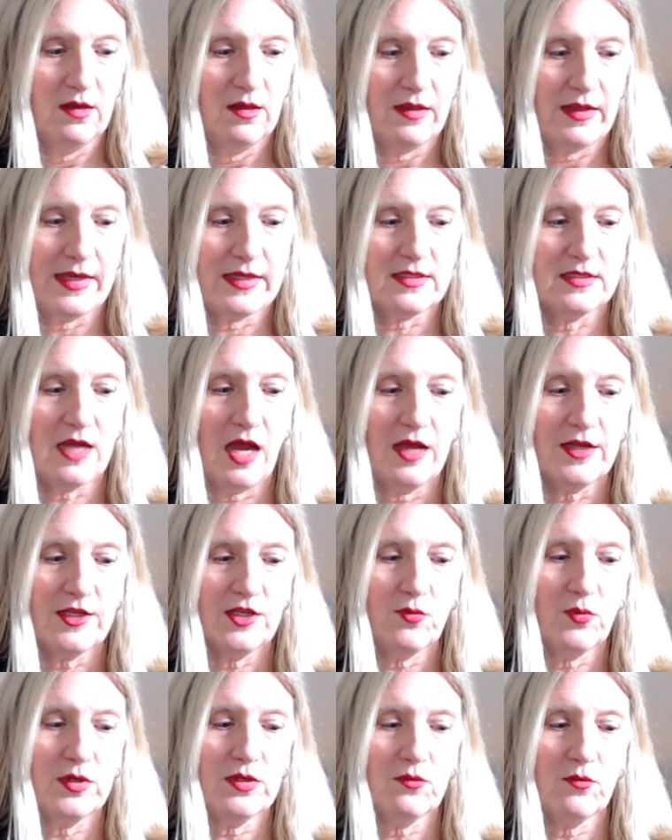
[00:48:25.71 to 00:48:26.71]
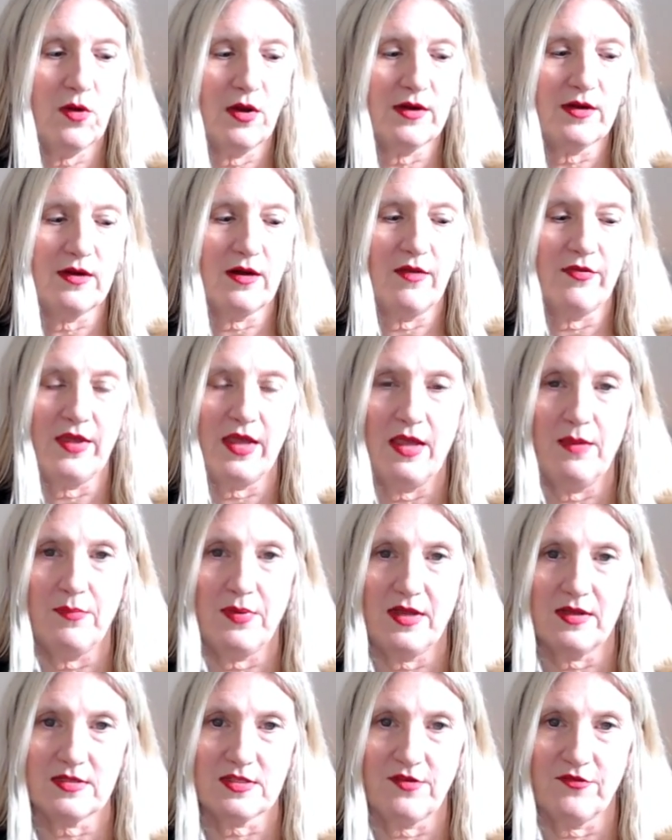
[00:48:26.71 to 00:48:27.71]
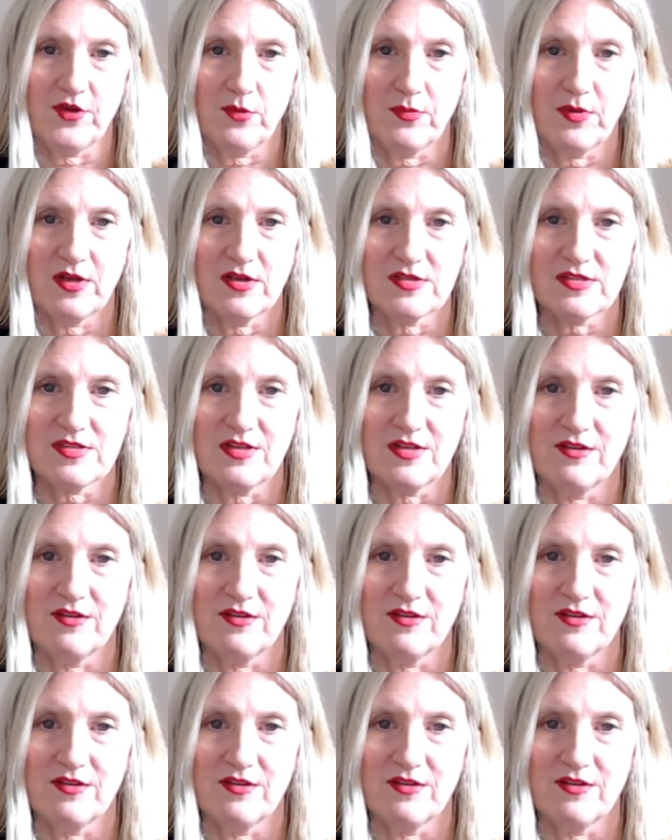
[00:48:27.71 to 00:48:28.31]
Like not, you wouldn't want it on the apex of your bust.